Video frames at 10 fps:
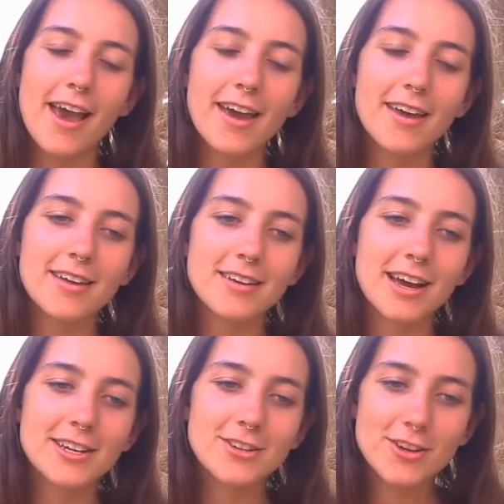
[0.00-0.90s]
And
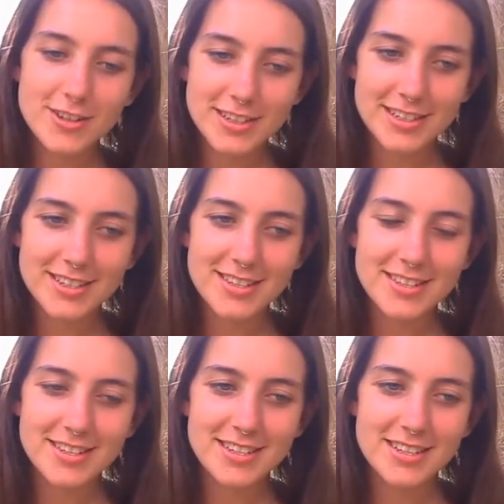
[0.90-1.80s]
I
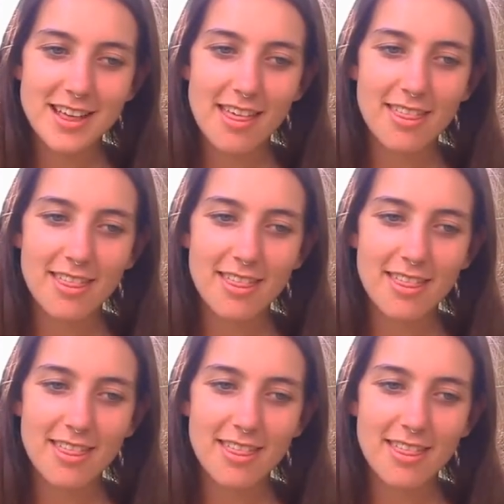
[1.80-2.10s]
noticed